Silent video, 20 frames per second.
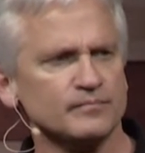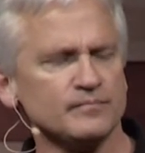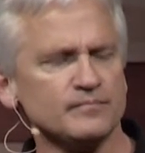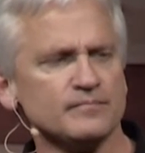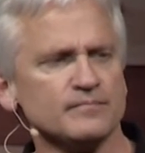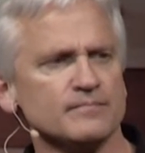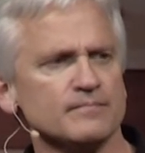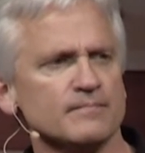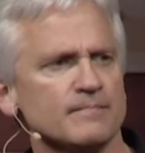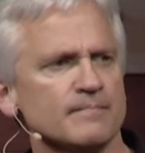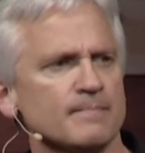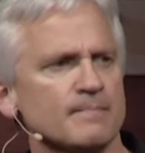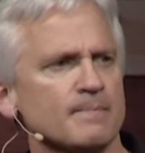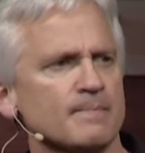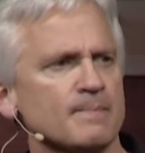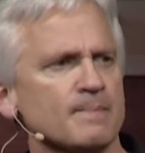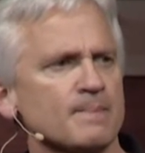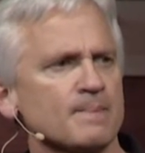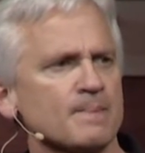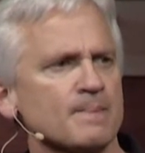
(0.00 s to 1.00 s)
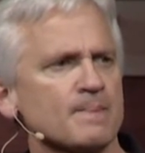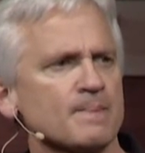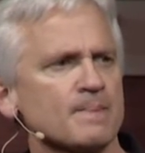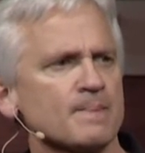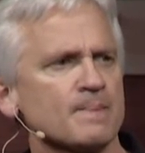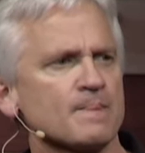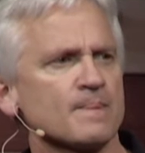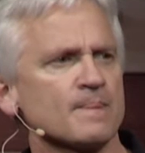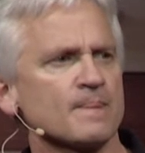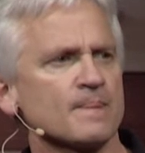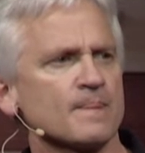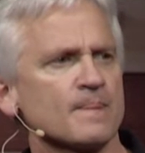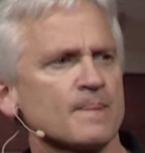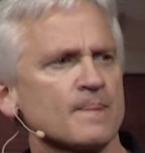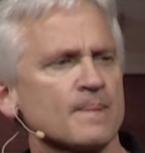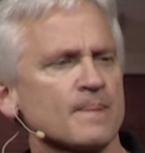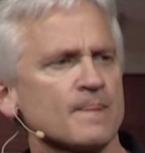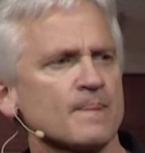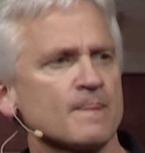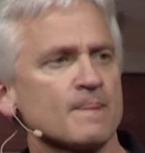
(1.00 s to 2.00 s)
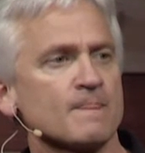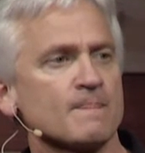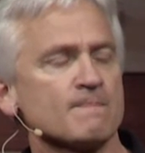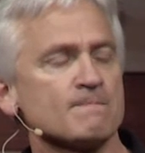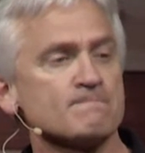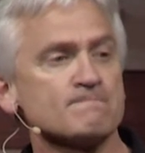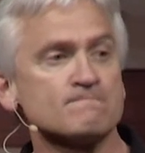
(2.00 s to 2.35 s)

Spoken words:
[no speech]